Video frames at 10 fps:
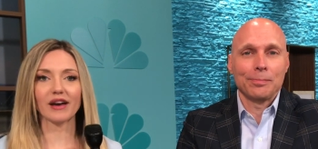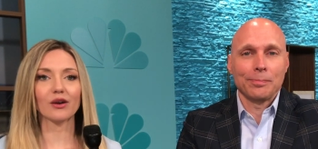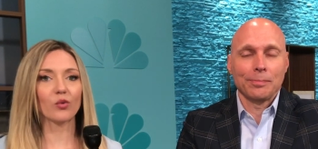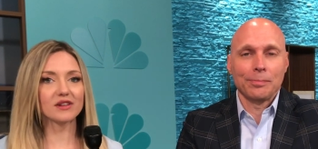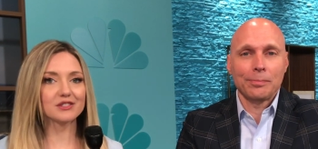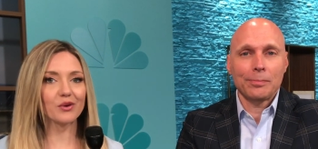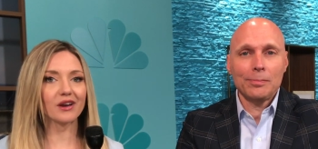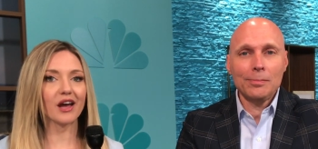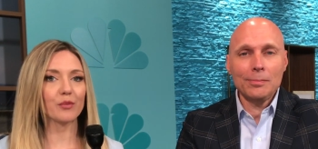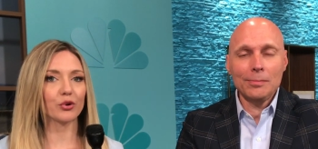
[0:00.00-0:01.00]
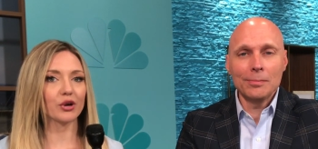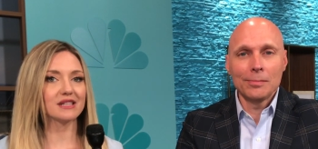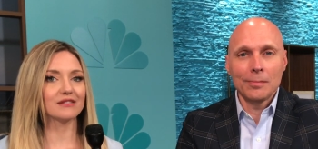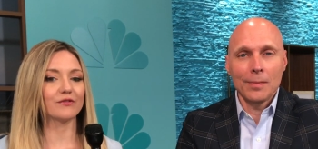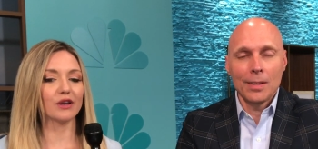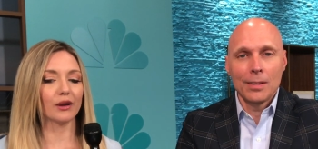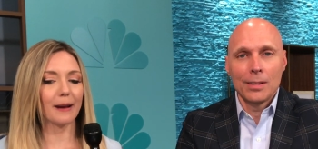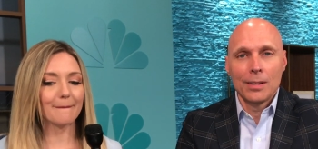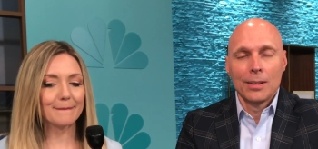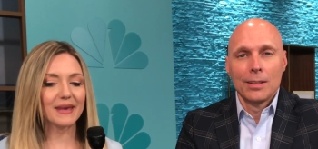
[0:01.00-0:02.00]
Speaker 1: about it. What's going on in Progressive Field?
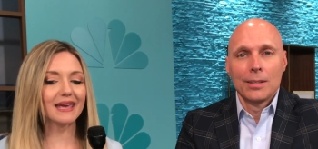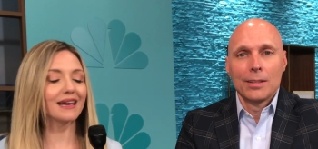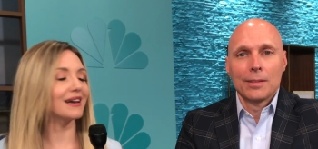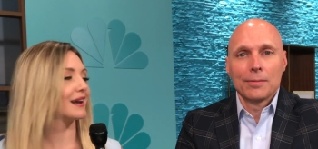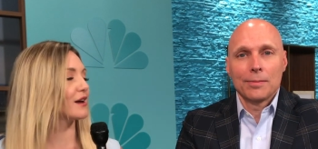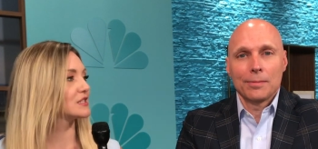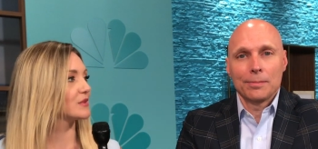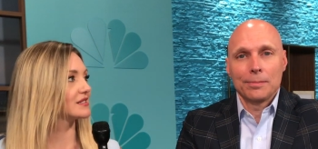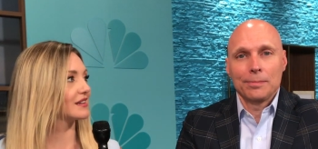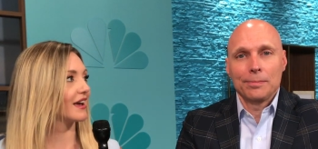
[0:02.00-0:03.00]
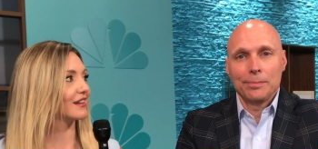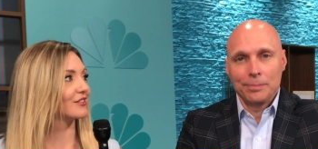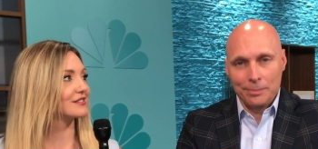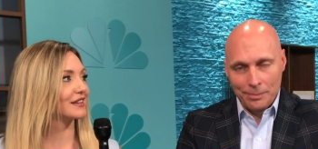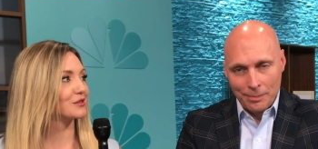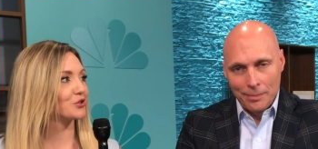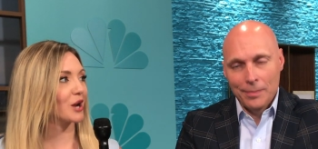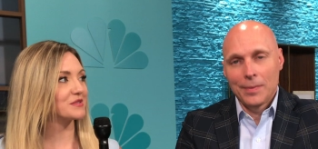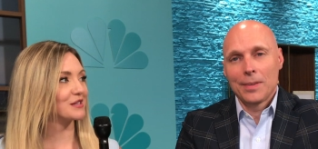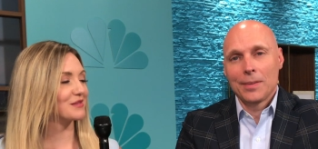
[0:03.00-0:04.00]
Big announcement today. It looks like the
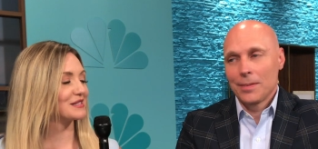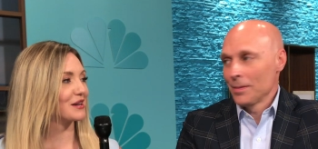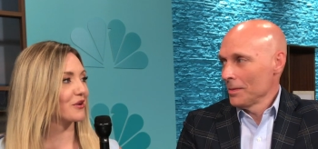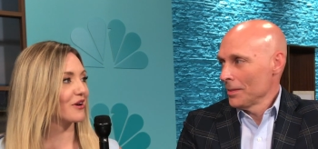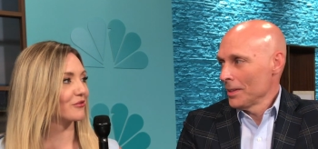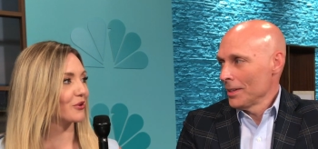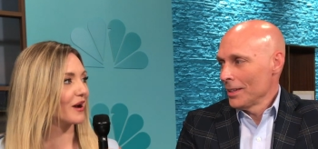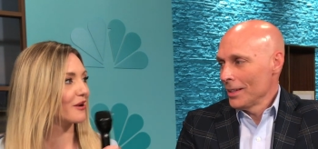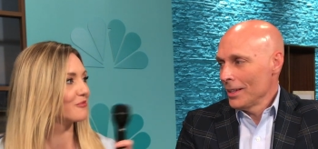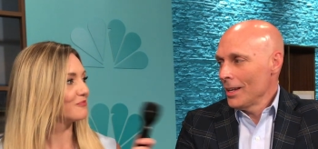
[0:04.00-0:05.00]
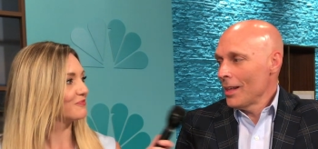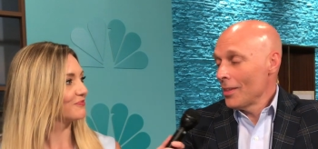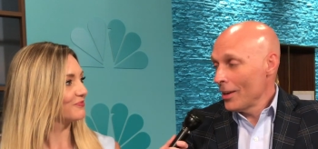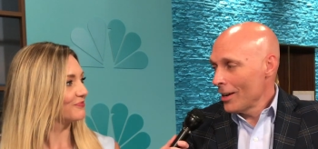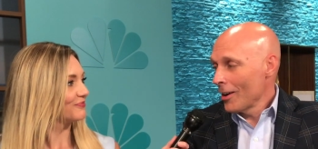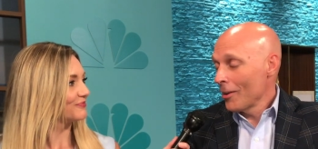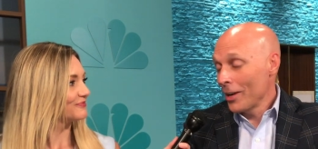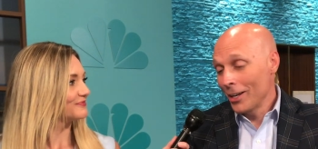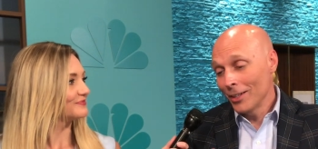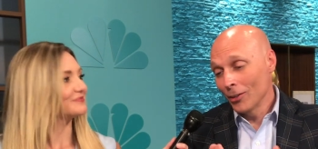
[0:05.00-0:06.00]
tribe's going to be sticking around for a while.
Speaker 2: They are.
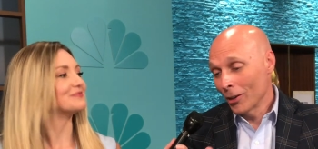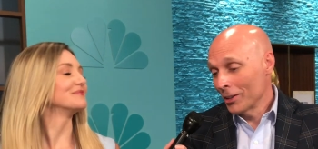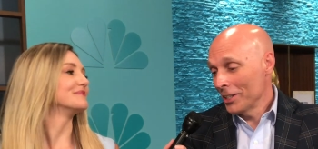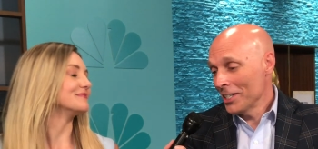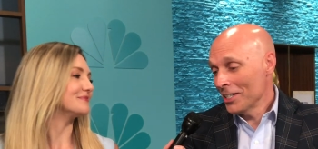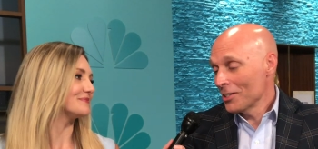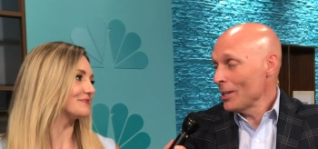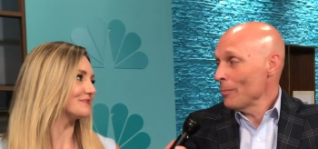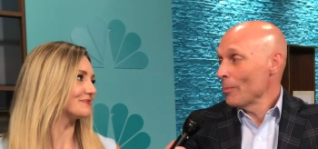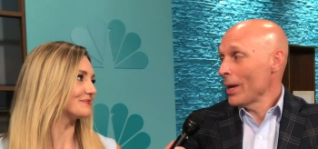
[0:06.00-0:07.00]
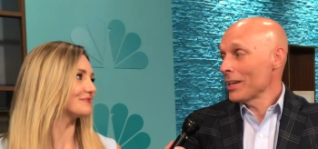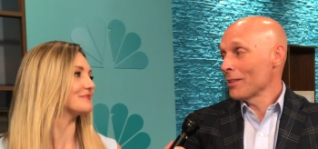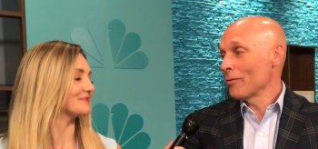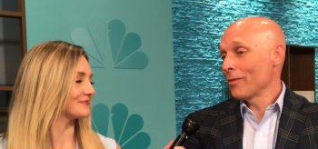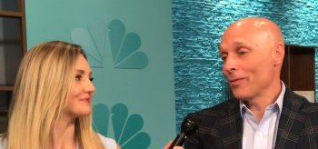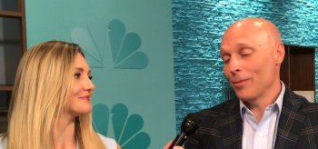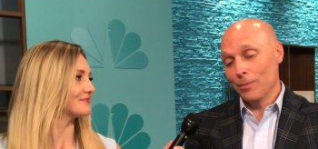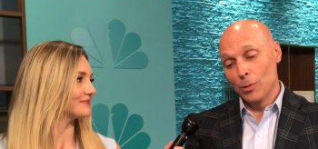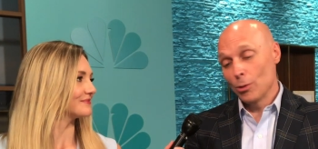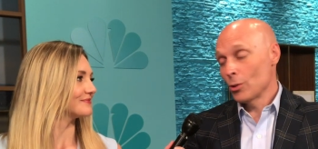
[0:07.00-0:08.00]
And look, the Indians keep making f-
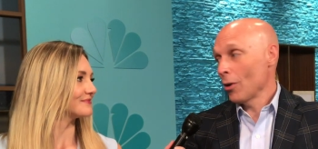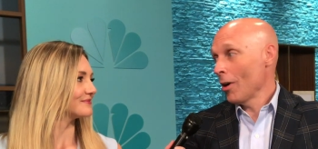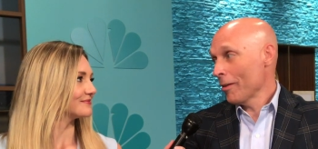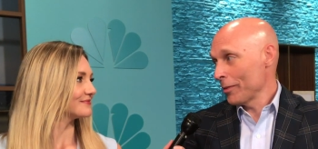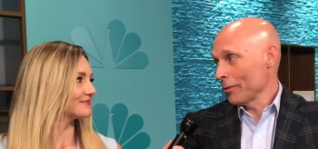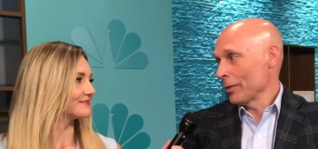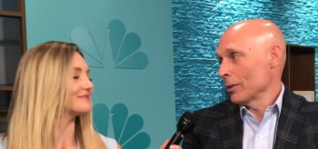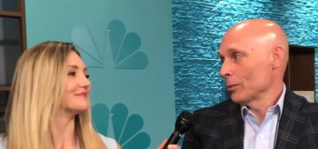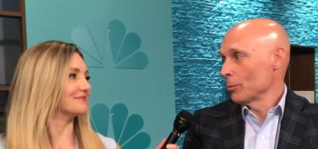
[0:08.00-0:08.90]
news off the field,